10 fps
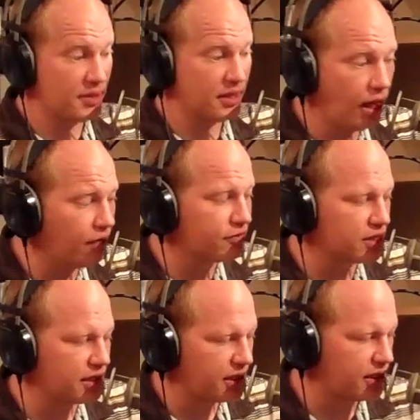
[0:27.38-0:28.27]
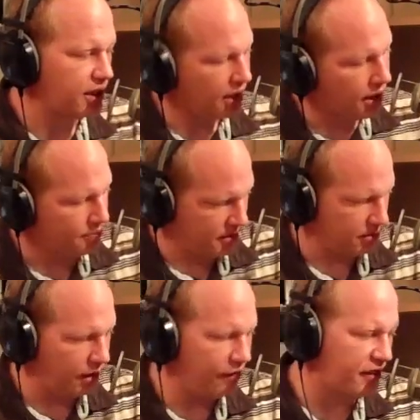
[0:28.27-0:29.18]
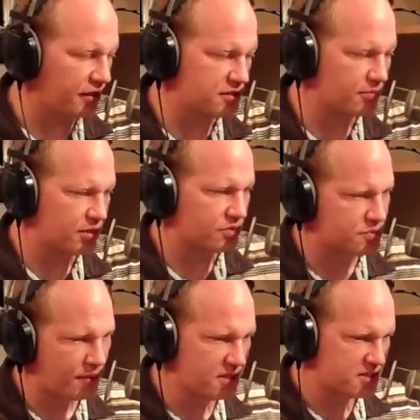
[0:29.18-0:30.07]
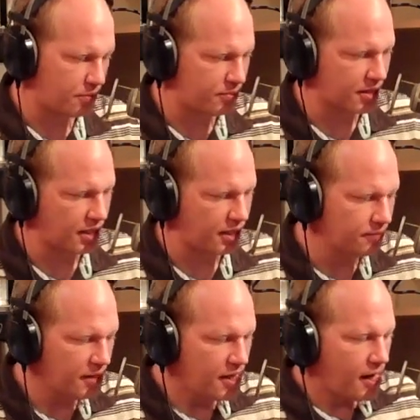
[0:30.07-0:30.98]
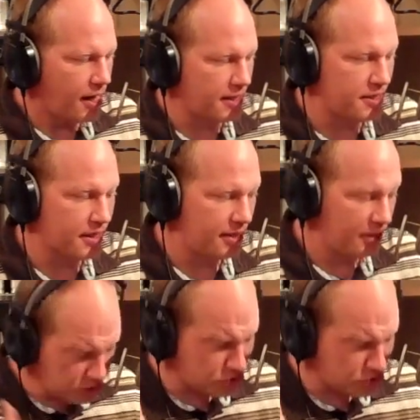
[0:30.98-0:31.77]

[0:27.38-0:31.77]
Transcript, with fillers: been love cleaning it up and loving some of the response that we've been getting. And uh, in the